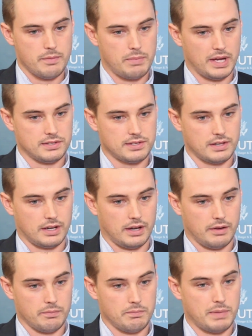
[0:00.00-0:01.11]
the best
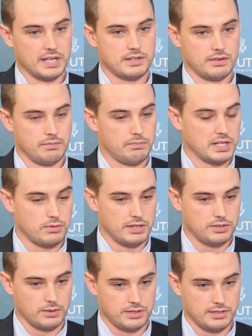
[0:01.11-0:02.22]
uh, best best
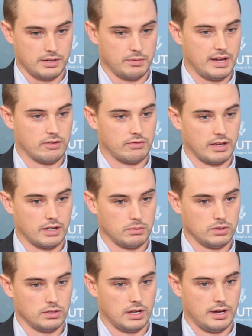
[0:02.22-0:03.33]
resources that we have
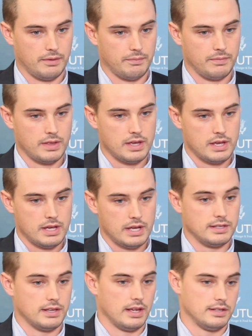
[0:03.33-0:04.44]
available. Um,
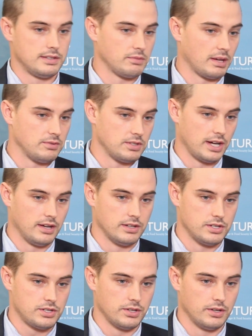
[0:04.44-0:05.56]
it, it's sometimes a
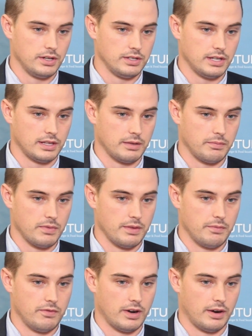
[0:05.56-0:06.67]
challenge to, to get the,
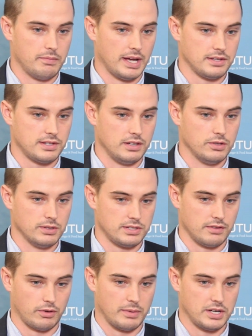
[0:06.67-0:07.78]
the, very best and newest
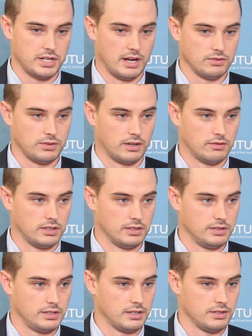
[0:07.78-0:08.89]
information out to our
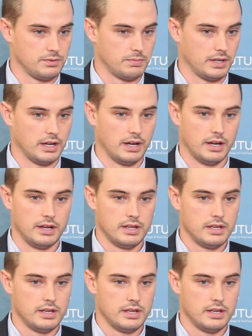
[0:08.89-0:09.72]
volunteers, but uh,